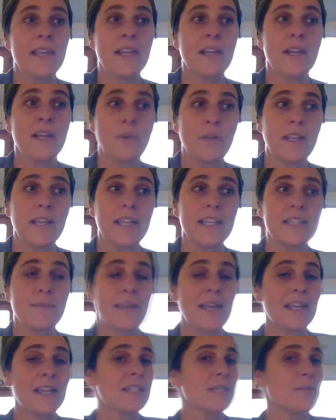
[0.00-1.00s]
I mean, it really
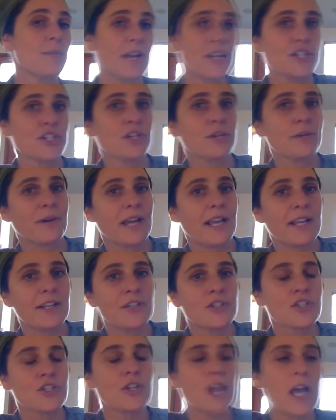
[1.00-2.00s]
depends branch to
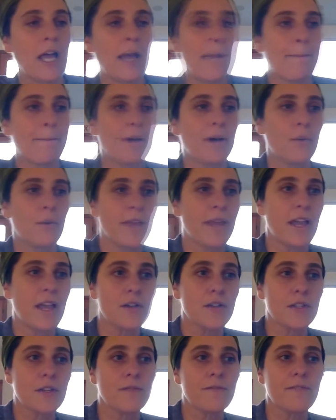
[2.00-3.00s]
branch. Um, but we
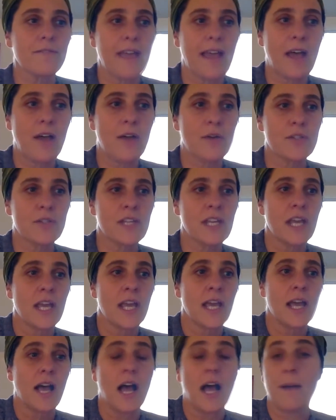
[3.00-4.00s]
also found
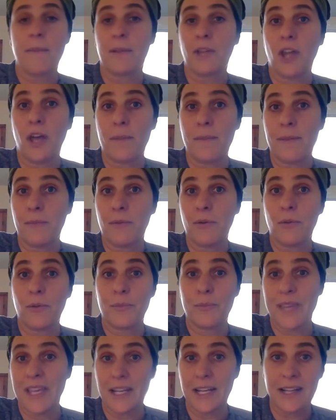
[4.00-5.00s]
um, a lot of people
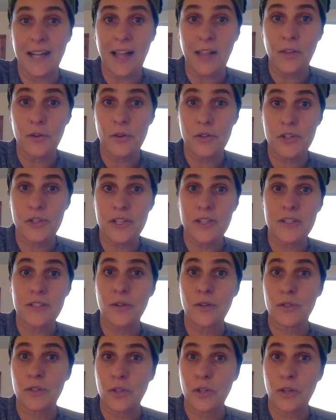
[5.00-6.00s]
with peanut
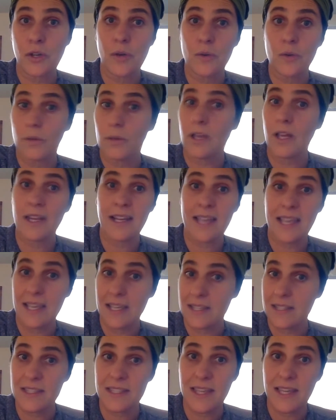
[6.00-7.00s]
allergies couldn't go to a lot of
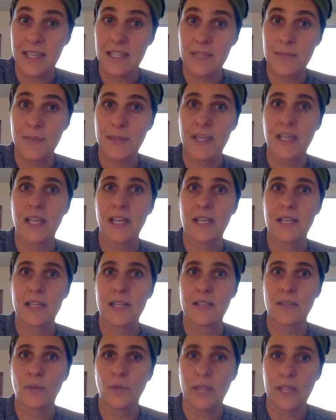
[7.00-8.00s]
kids' things
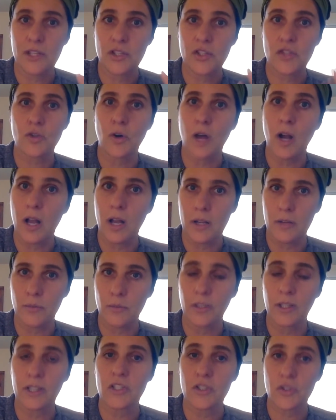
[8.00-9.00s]
because, or like strong,
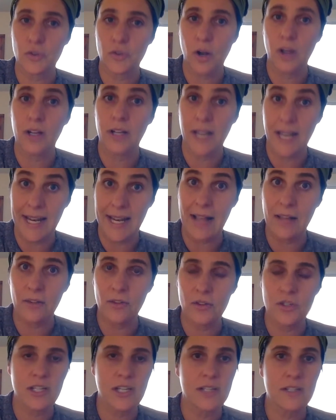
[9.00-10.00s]
really strong
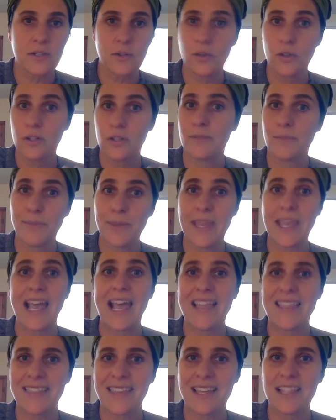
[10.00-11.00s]
allergies couldn't be
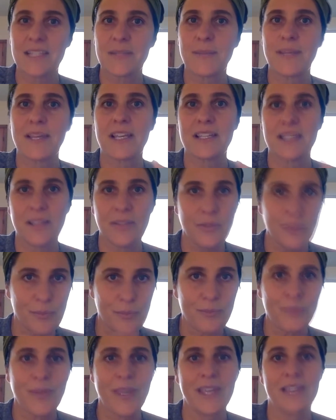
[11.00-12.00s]
at things because
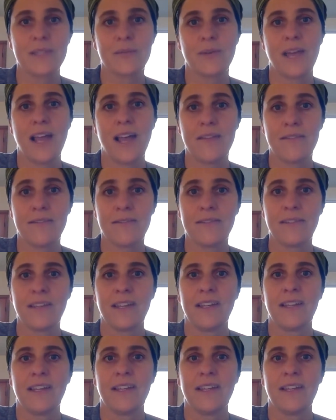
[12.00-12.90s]
other kids would have